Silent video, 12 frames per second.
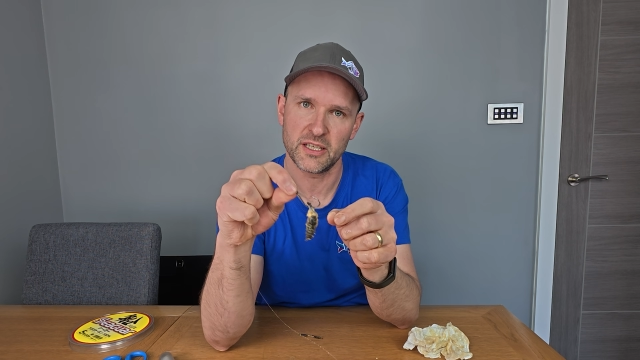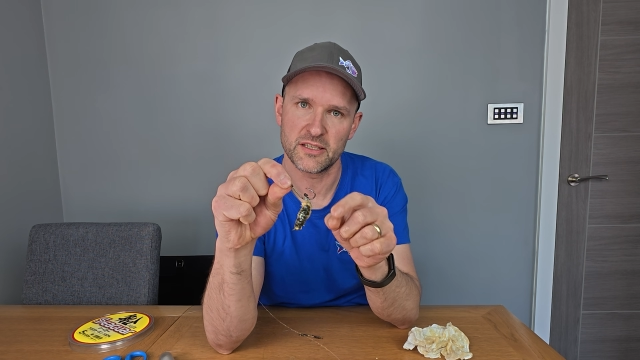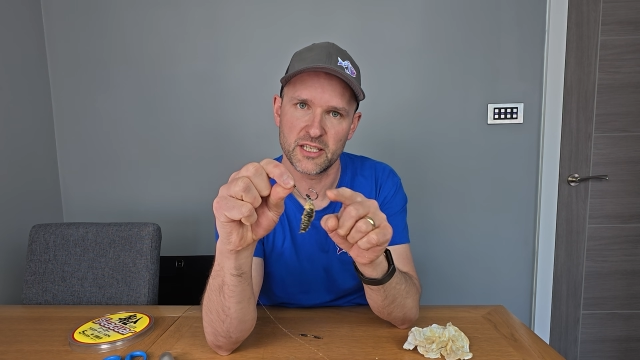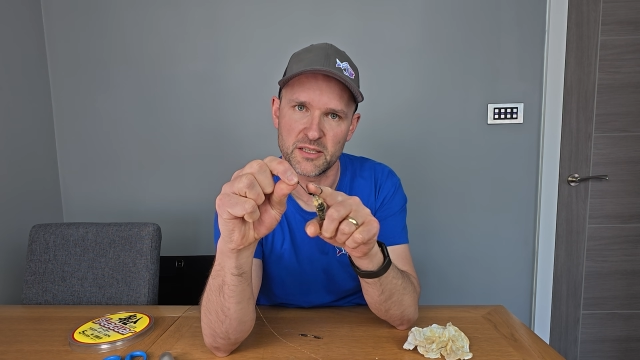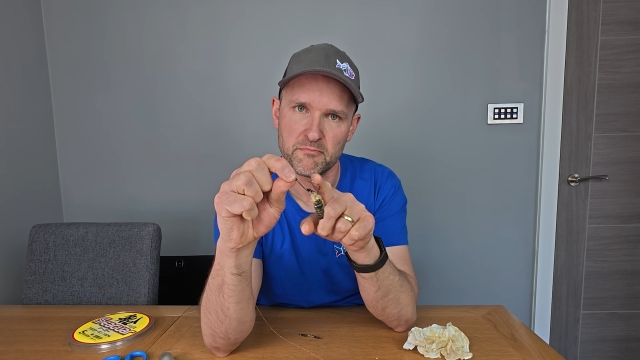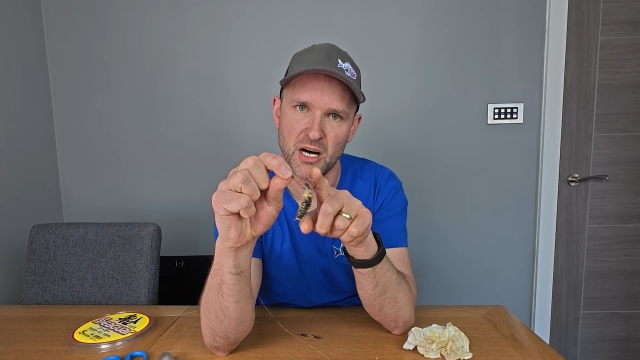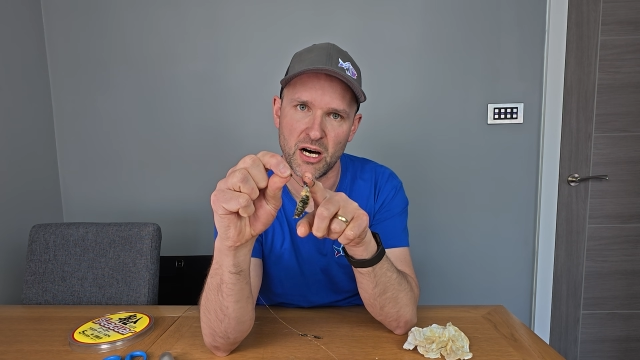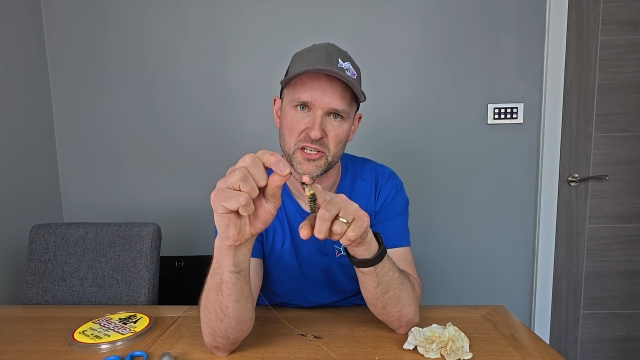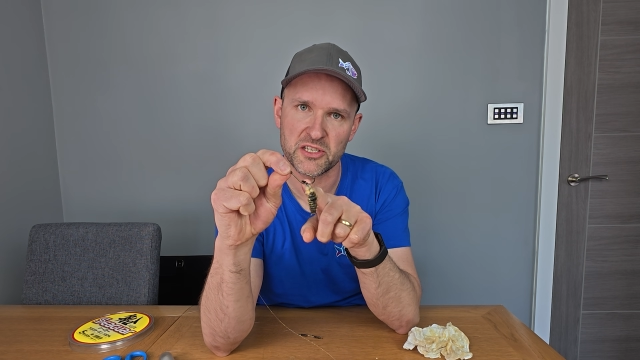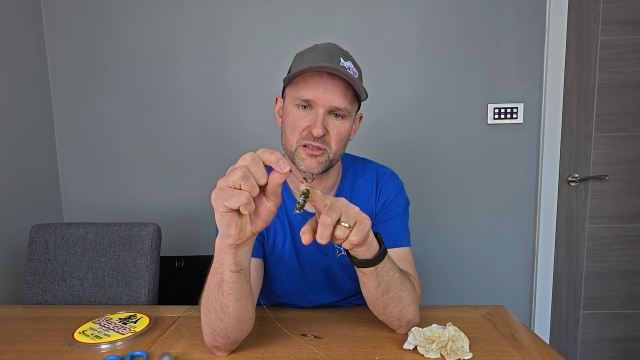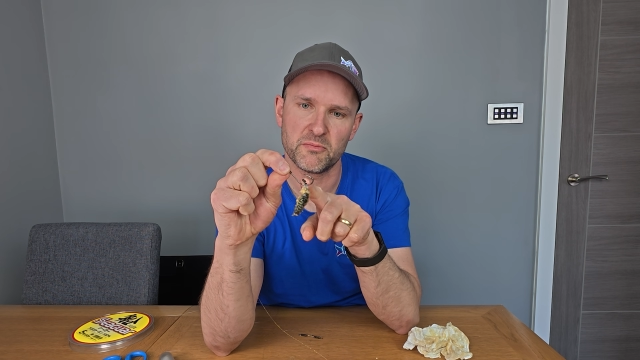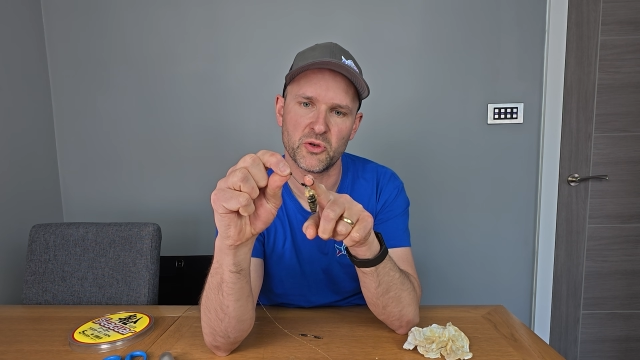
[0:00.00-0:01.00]
is
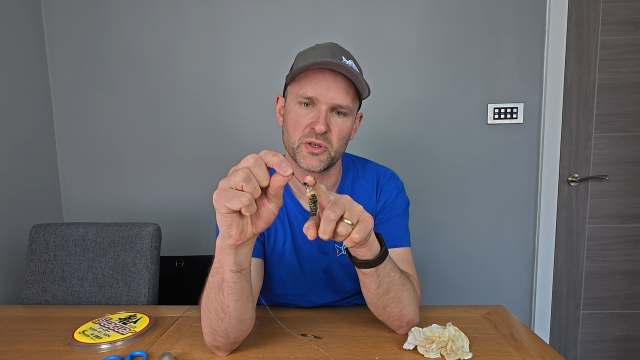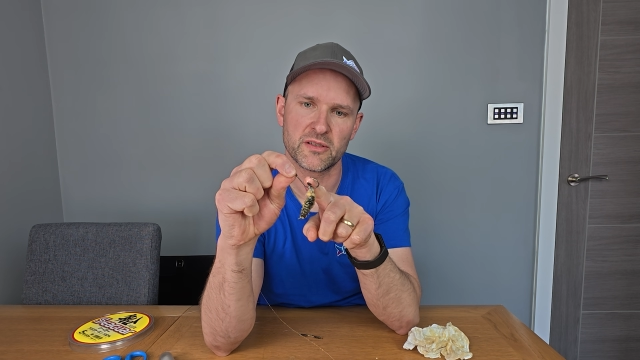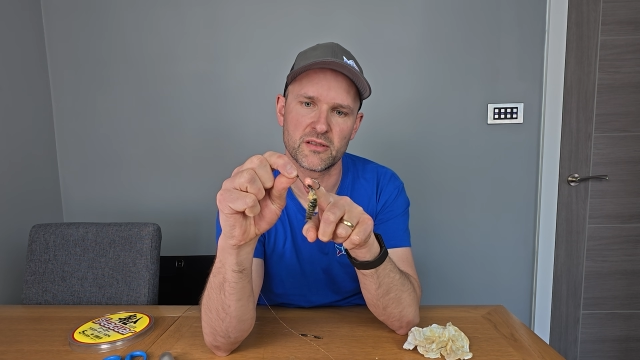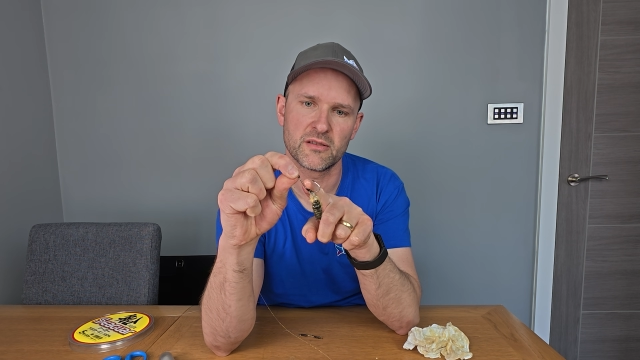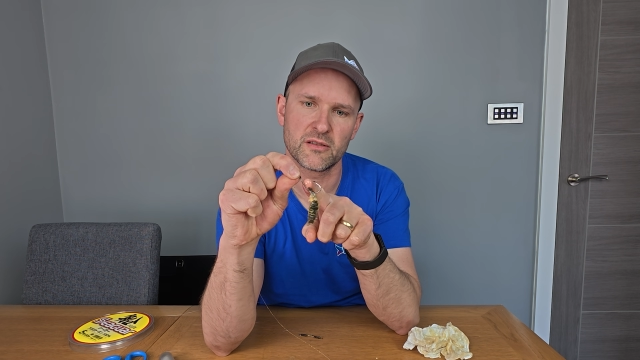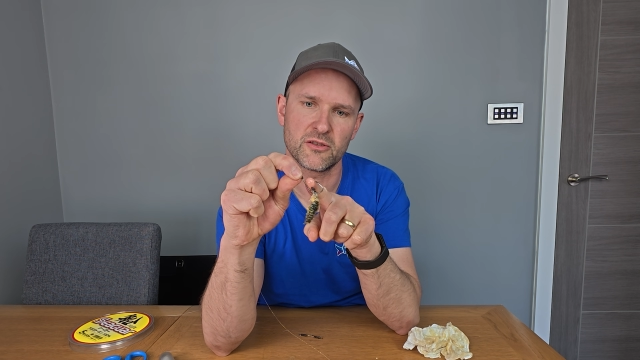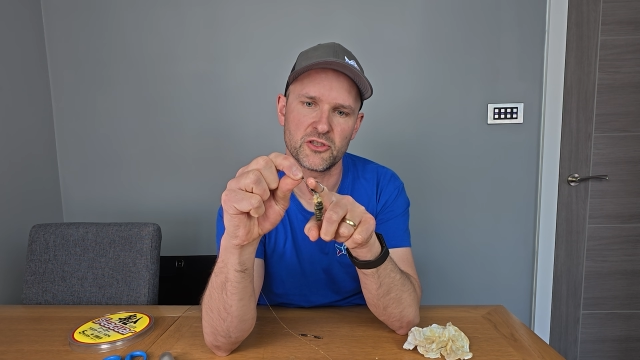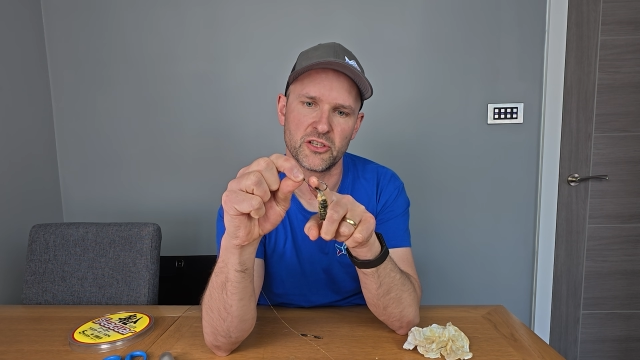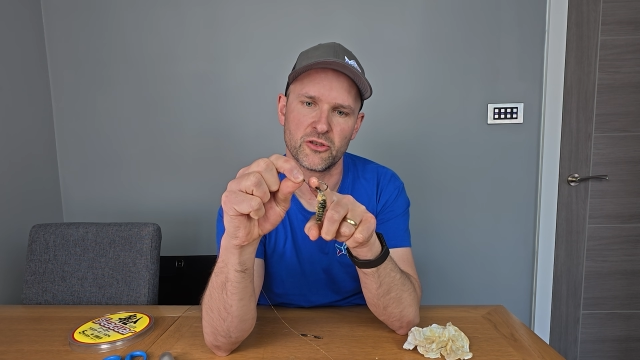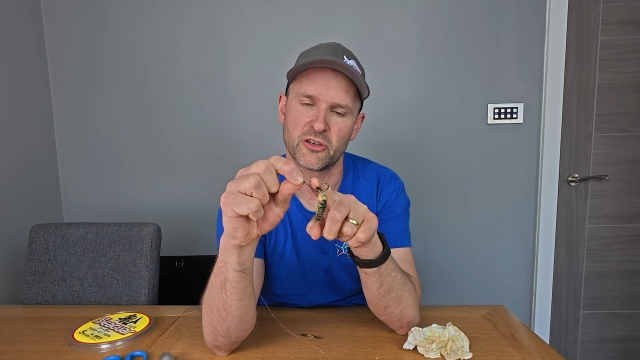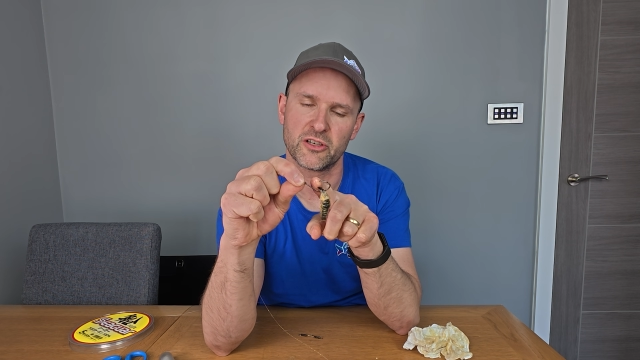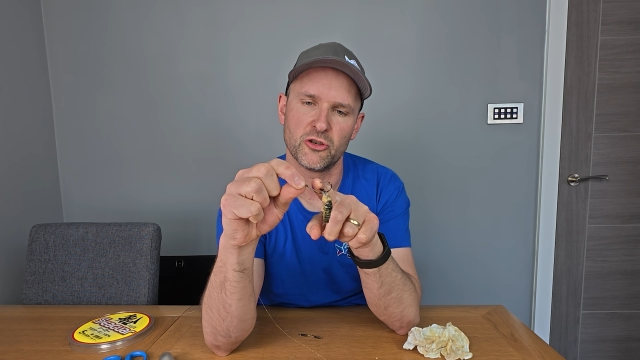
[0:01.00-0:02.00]
mask the point, because you're
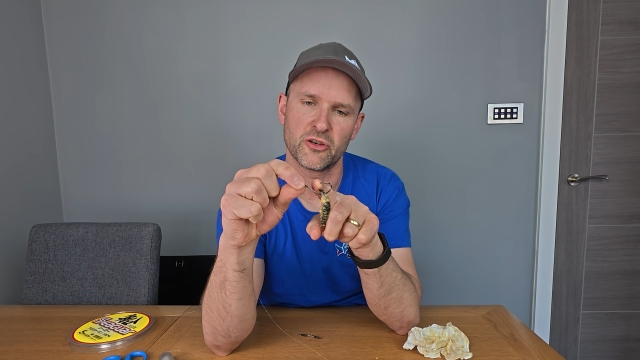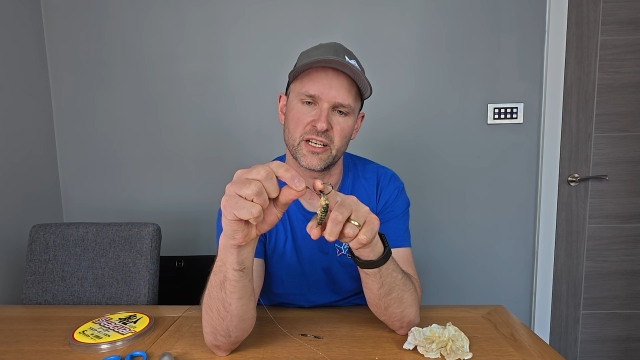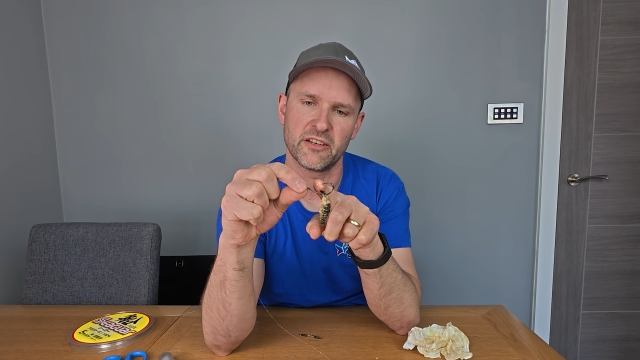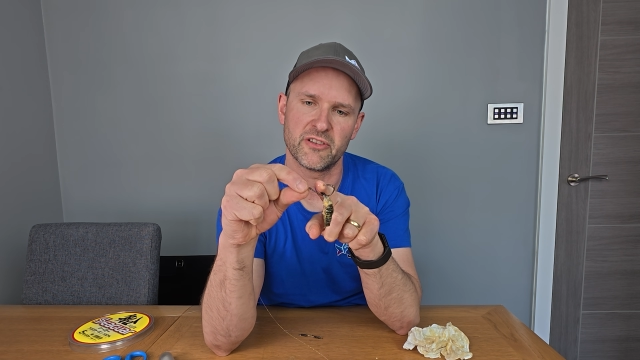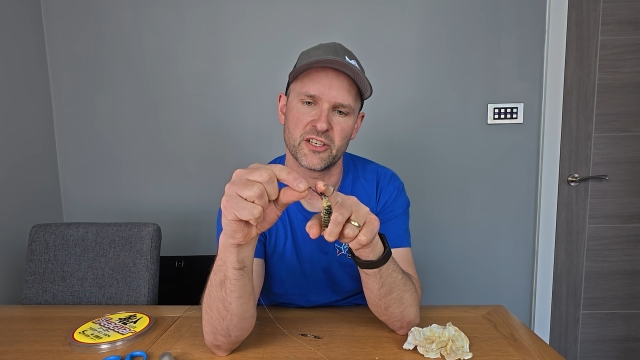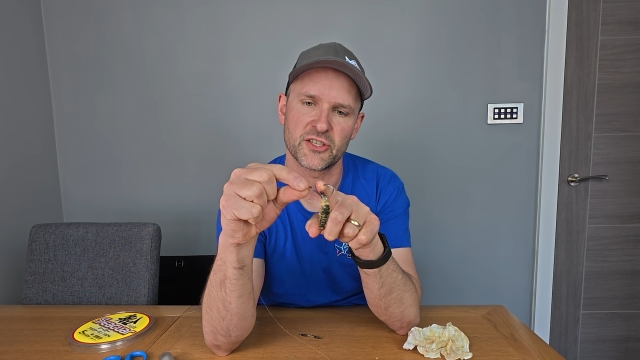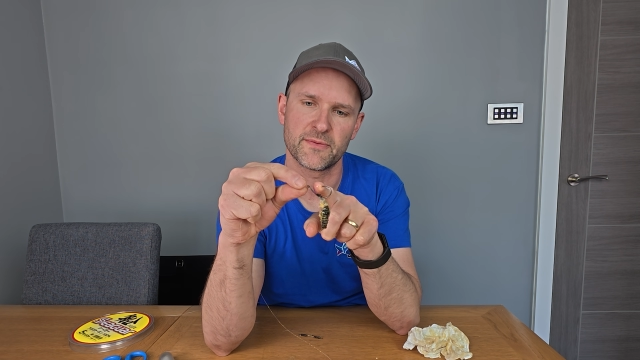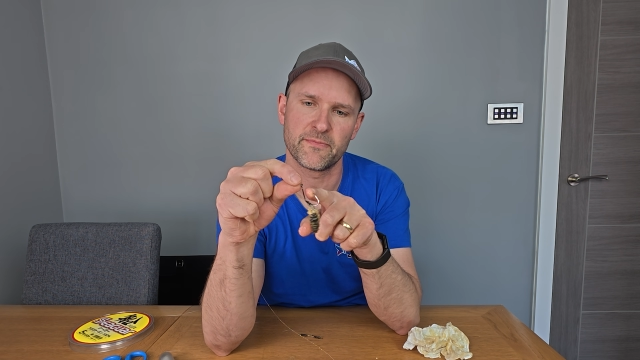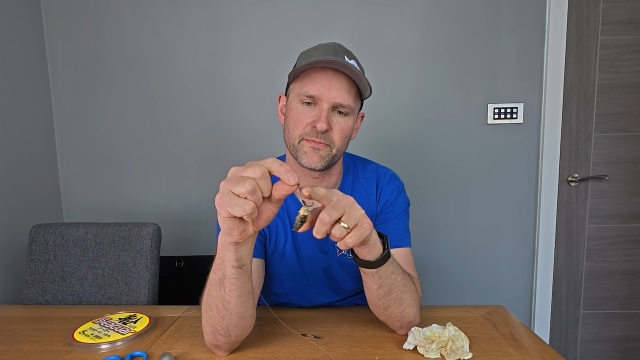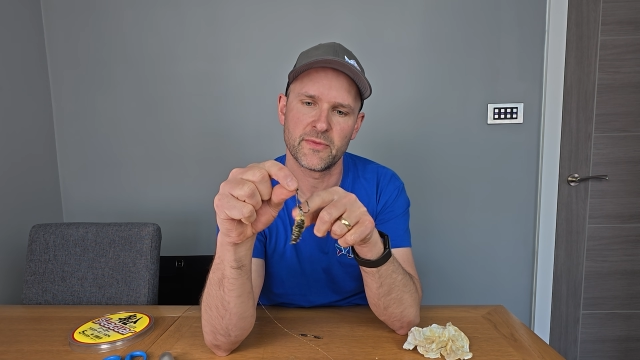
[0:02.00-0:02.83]
not going to hook any fish.